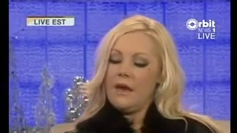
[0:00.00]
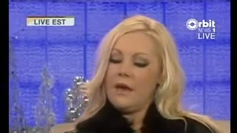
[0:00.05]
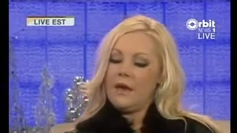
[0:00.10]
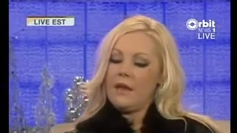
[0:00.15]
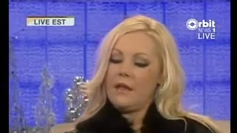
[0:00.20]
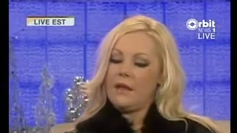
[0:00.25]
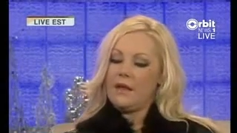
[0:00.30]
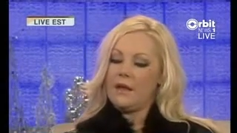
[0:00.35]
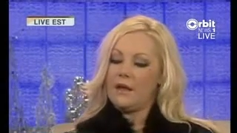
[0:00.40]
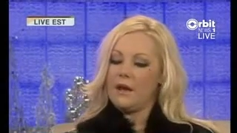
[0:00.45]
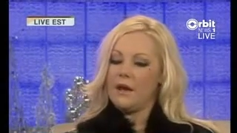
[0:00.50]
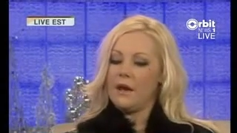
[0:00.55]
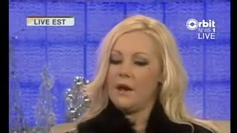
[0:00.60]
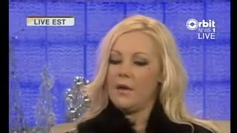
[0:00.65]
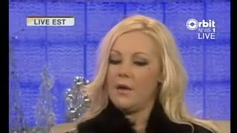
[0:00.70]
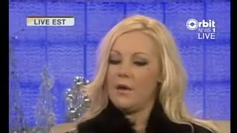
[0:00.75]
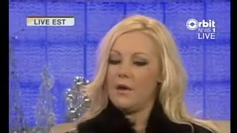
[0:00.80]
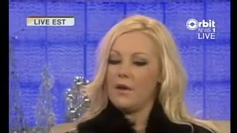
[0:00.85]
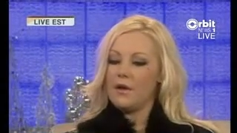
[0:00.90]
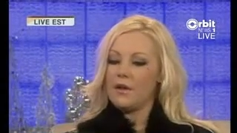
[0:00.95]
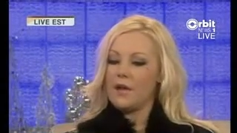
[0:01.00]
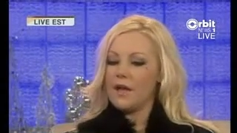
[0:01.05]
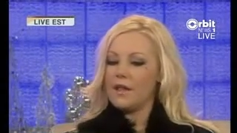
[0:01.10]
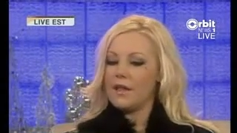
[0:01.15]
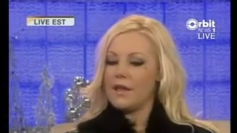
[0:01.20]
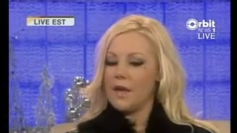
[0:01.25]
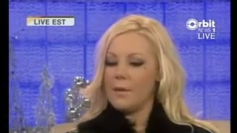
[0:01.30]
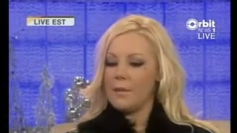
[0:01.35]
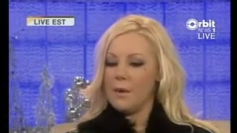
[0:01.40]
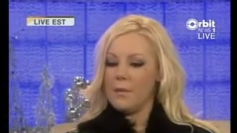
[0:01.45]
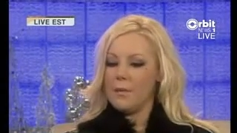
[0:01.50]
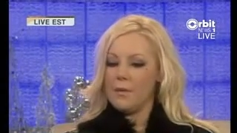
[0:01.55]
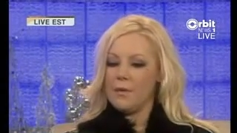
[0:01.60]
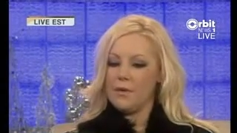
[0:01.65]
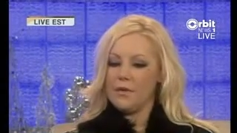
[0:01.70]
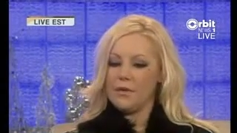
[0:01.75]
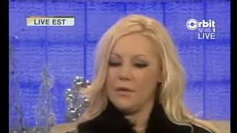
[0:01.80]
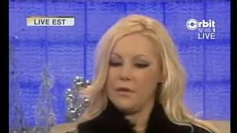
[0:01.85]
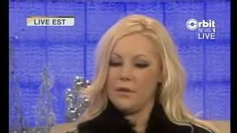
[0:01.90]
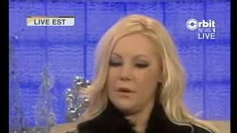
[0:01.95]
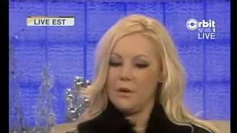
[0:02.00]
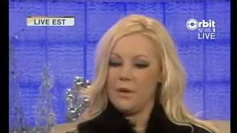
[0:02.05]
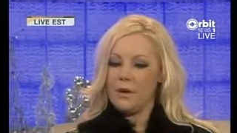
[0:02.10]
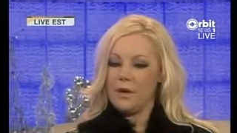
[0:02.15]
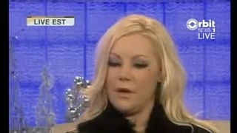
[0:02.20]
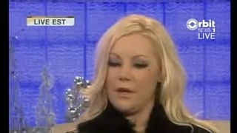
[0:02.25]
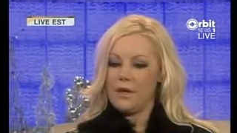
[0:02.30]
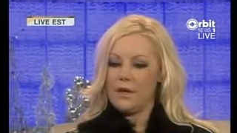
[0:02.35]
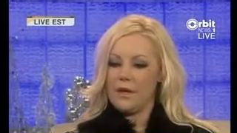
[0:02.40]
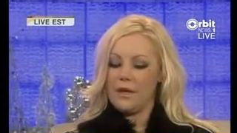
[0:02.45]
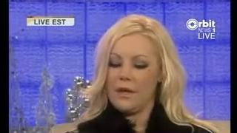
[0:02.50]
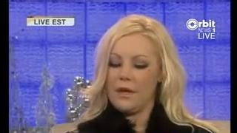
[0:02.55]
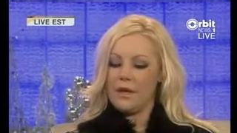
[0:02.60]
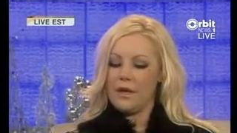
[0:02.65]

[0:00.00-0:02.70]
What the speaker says: And her and I came up with, you know,